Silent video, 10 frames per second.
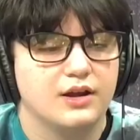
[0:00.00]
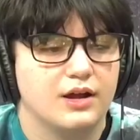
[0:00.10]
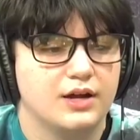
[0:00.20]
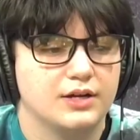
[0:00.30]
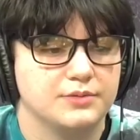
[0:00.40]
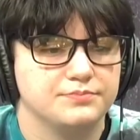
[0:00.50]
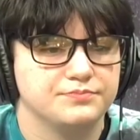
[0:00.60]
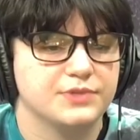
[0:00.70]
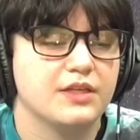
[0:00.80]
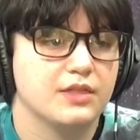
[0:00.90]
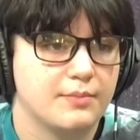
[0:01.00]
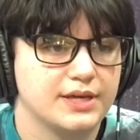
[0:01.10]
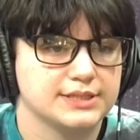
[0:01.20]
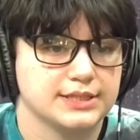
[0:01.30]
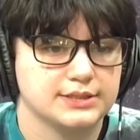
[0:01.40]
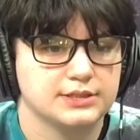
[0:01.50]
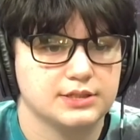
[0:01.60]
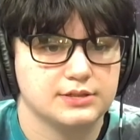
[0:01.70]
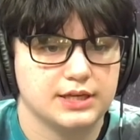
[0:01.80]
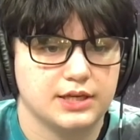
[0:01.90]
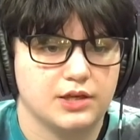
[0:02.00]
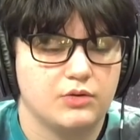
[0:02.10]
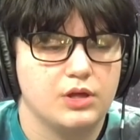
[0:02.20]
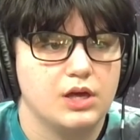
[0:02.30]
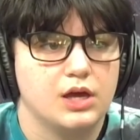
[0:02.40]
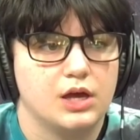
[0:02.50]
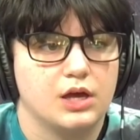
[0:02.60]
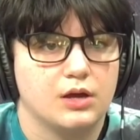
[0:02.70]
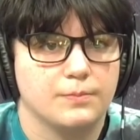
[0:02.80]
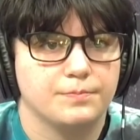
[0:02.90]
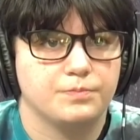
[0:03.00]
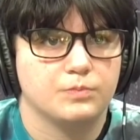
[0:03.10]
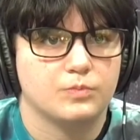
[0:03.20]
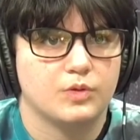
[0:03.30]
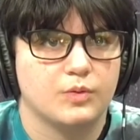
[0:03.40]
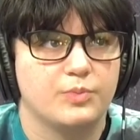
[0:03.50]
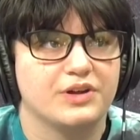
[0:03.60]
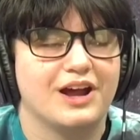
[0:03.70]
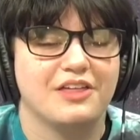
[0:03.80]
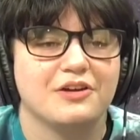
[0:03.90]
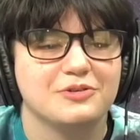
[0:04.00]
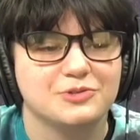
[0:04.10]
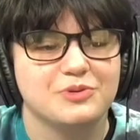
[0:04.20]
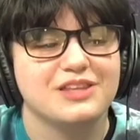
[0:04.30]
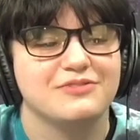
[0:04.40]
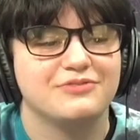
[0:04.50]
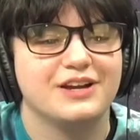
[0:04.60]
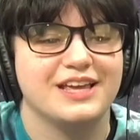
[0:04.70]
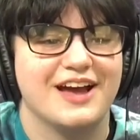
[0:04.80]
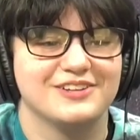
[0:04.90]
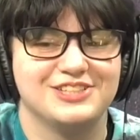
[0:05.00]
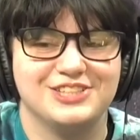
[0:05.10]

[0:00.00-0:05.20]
um, that that makes sense. Thank you. Um, but I thought it was really funny how she